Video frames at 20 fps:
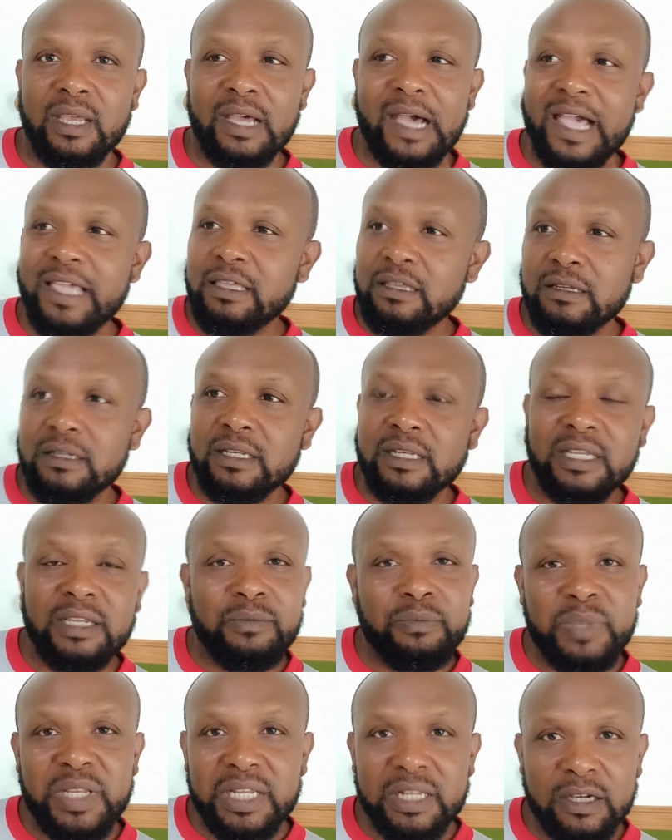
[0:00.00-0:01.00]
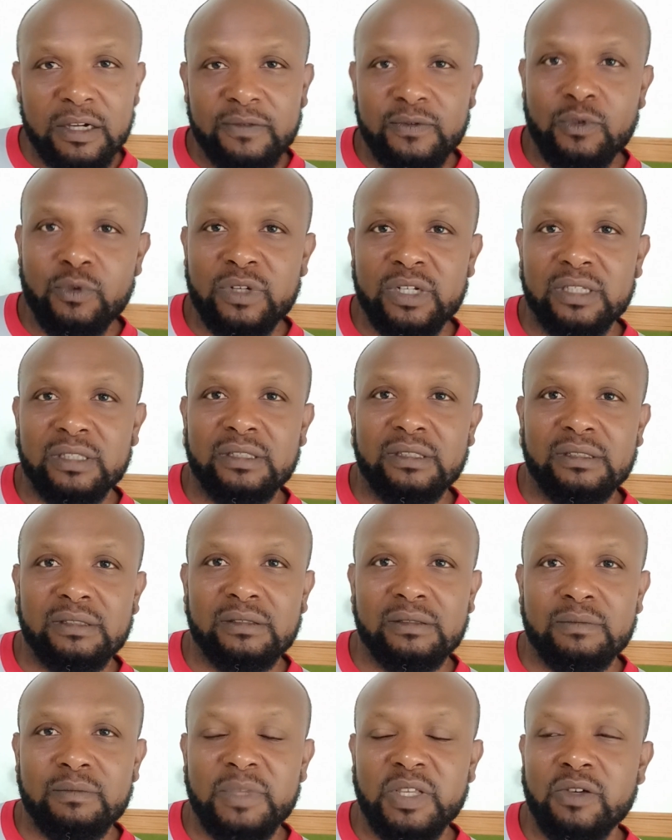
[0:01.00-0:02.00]
I couldn't impede her of doing
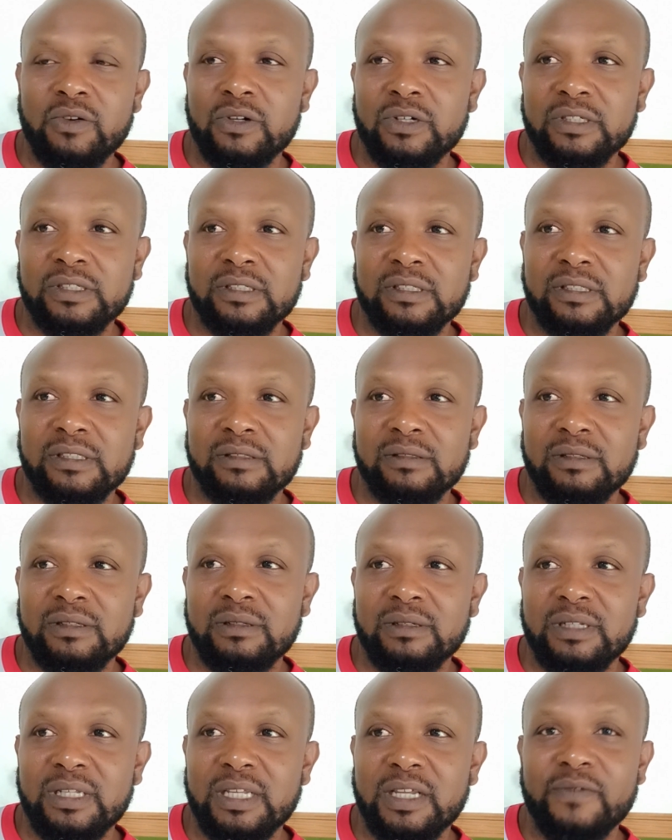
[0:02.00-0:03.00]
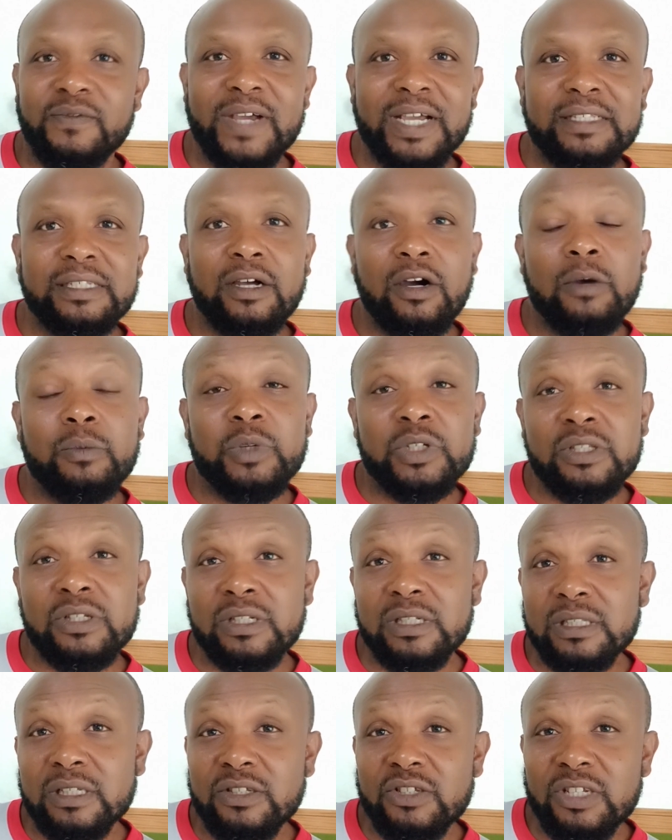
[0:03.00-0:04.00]
it, because if there's an
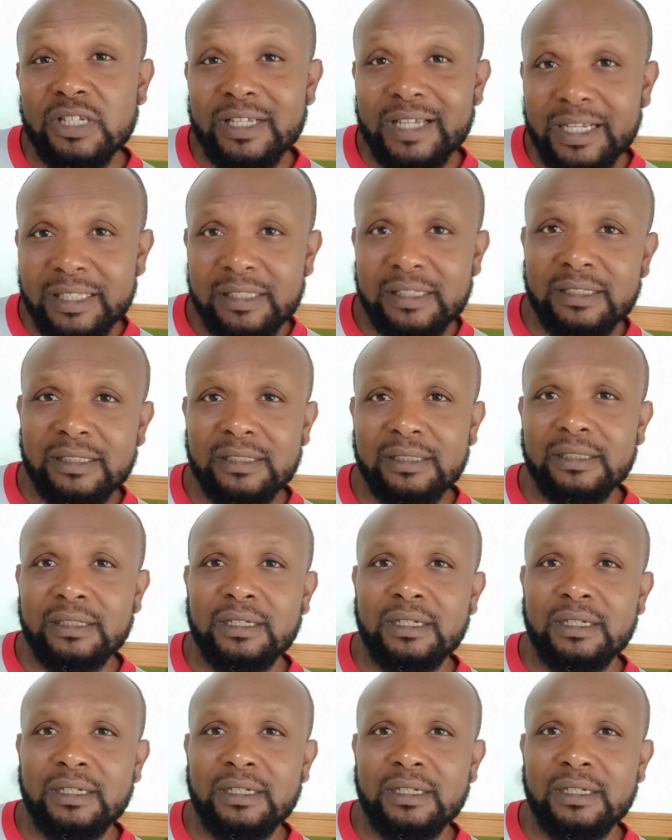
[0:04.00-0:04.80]
opportunity she getting